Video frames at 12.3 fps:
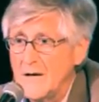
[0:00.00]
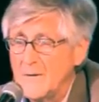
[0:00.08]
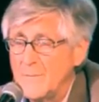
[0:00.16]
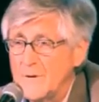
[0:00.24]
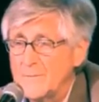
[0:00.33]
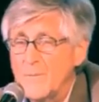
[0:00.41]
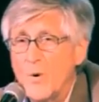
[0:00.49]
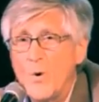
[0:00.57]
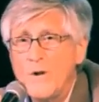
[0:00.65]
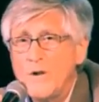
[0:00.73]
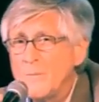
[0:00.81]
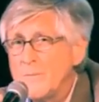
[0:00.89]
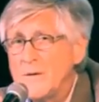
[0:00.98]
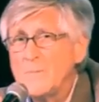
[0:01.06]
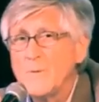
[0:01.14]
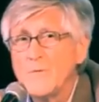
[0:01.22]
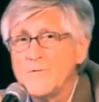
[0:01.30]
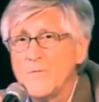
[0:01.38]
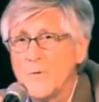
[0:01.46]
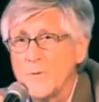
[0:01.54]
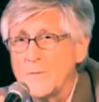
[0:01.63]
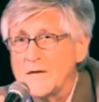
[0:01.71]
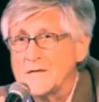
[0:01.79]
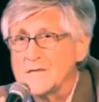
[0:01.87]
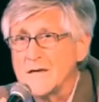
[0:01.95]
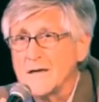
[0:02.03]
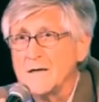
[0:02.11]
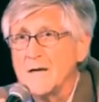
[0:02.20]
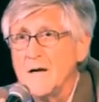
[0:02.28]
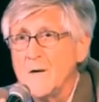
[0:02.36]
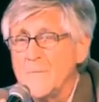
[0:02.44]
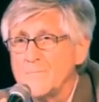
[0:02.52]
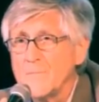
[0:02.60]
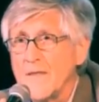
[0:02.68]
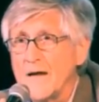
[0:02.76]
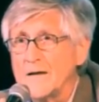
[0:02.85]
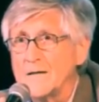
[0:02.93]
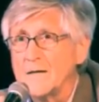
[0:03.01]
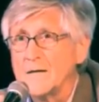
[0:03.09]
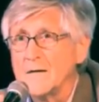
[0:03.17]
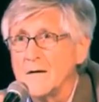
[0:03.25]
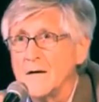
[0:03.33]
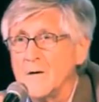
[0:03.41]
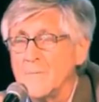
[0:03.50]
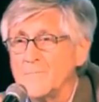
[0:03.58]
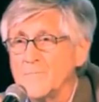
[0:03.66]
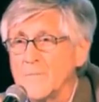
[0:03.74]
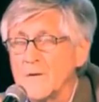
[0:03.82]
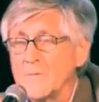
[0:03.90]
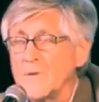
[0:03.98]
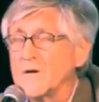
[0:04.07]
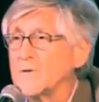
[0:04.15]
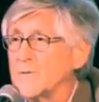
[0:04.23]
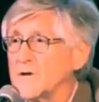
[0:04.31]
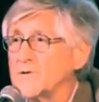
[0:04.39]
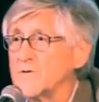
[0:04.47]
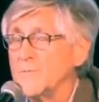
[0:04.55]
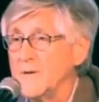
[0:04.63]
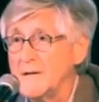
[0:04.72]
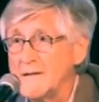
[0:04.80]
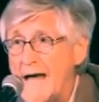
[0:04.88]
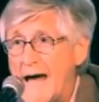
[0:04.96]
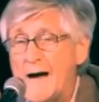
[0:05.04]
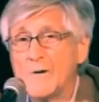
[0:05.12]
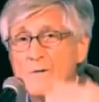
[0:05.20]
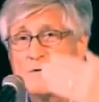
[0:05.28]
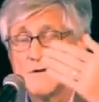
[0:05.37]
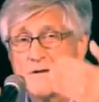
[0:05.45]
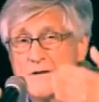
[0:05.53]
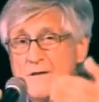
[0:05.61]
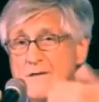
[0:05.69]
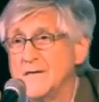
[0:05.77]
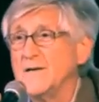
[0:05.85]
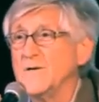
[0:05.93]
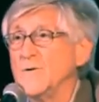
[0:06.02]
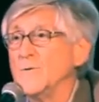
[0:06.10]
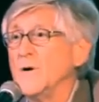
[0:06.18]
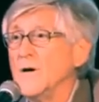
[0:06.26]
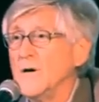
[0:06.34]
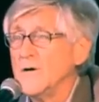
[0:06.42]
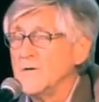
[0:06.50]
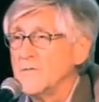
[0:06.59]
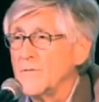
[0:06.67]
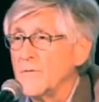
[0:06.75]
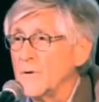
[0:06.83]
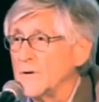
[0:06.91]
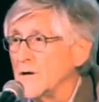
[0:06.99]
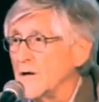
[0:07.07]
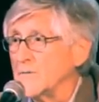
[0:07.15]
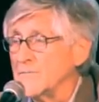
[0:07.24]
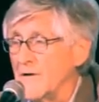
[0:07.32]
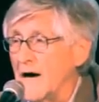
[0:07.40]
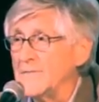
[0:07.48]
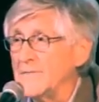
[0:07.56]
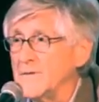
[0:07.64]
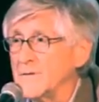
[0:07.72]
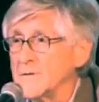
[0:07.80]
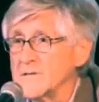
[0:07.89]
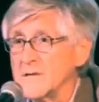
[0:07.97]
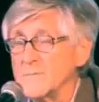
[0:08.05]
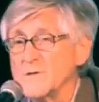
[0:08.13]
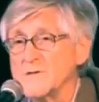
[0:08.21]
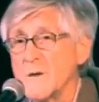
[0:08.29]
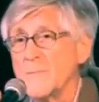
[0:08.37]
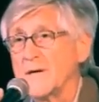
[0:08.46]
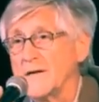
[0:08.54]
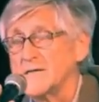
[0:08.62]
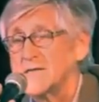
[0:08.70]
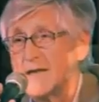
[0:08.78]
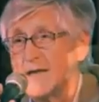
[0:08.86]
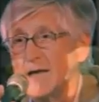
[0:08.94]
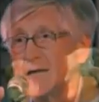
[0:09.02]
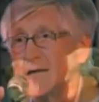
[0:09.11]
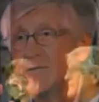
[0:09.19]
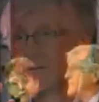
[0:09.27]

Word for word: but all the people before me said that um, Pickering should be allowed to continue for another five years. It was up against the end of